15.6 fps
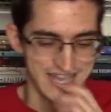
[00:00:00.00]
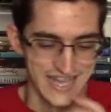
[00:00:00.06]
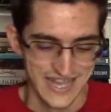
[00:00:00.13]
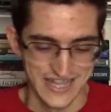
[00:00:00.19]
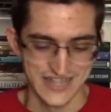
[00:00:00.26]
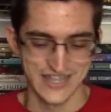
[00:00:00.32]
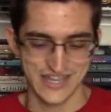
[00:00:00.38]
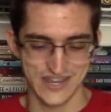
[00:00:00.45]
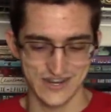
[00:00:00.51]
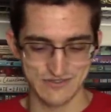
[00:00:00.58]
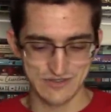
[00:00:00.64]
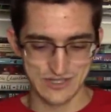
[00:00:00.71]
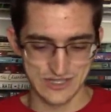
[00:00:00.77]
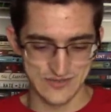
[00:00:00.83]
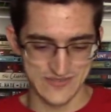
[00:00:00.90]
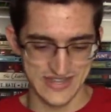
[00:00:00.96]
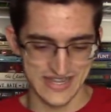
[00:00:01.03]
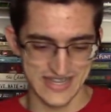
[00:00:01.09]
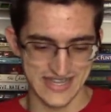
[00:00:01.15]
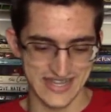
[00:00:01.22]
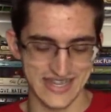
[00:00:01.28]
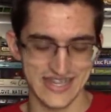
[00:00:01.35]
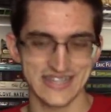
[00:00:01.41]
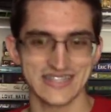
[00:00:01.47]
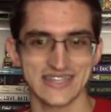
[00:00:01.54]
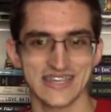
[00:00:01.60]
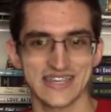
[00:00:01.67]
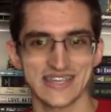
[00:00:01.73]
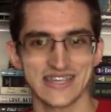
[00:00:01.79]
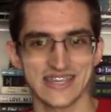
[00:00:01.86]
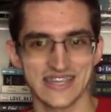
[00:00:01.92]
like, I really mean it. Like, it's a
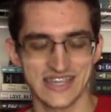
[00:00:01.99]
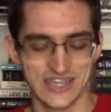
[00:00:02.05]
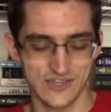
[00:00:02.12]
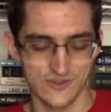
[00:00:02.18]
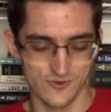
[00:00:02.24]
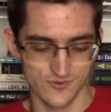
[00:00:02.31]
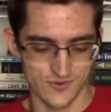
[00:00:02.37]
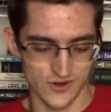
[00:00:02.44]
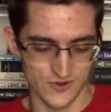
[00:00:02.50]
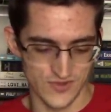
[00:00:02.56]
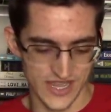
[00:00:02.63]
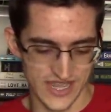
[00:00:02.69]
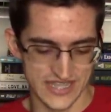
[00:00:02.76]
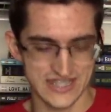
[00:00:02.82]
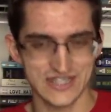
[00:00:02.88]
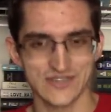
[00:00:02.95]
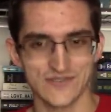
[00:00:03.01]
cute romance.